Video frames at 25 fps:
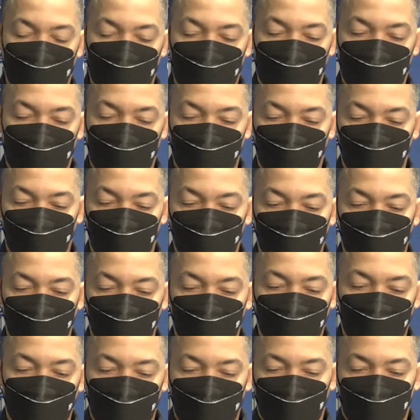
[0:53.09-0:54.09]
um,
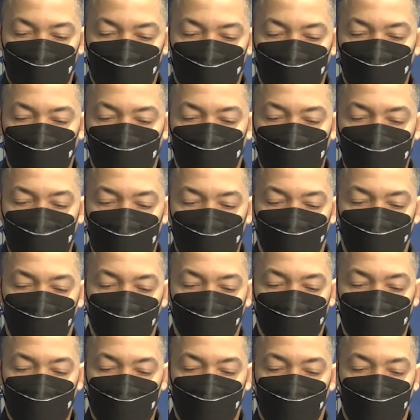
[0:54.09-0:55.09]
so just trying to
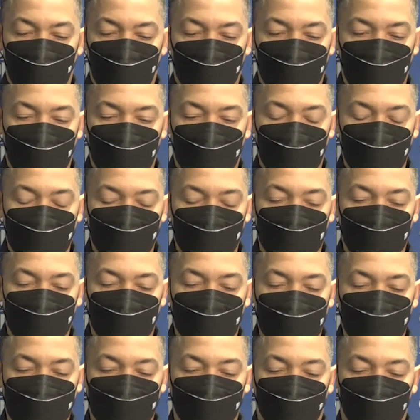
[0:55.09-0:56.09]
figure that part out. I just didn't
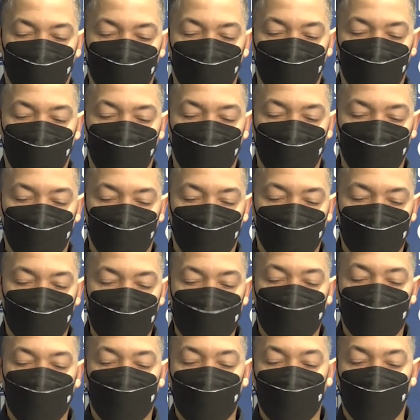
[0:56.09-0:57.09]
like the flow of it. Not
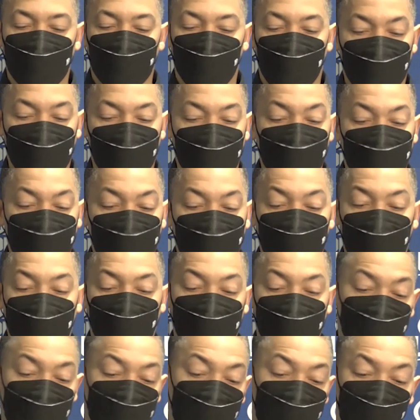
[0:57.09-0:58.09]
that they did a bad job. Like
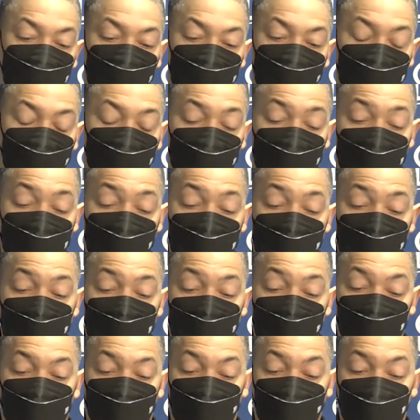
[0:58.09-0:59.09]
I said, just
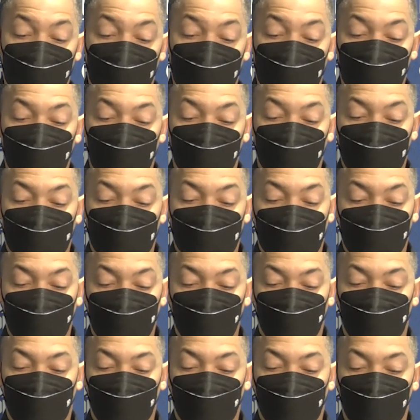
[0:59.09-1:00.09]
trying new things, new
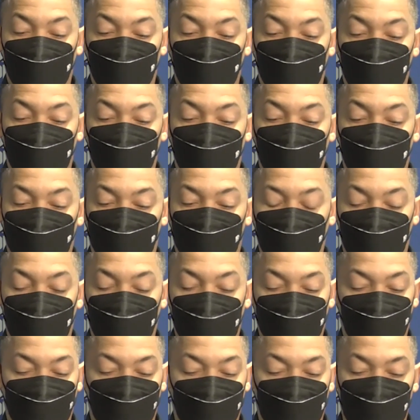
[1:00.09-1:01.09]
situations, see what's
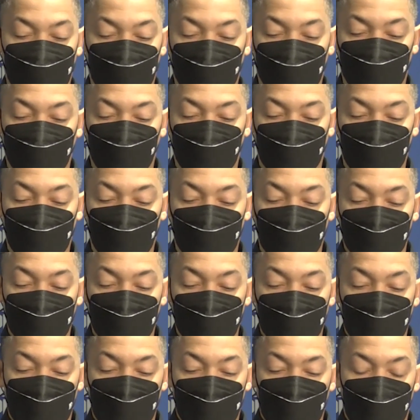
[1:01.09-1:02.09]
best for the team. And
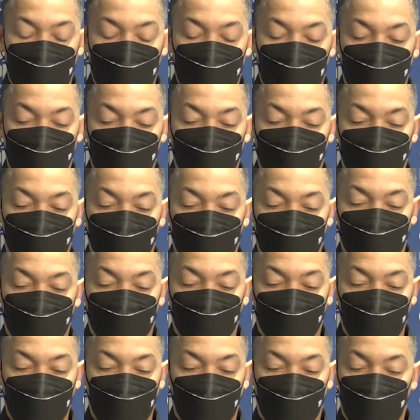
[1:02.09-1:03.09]
Um,
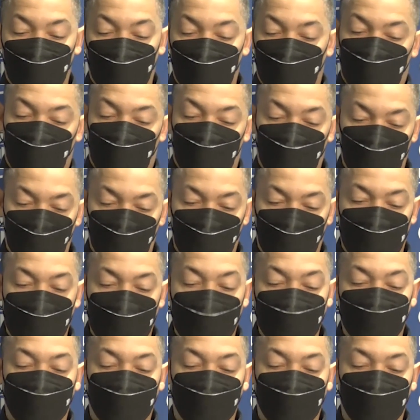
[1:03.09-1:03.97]
you know, and I just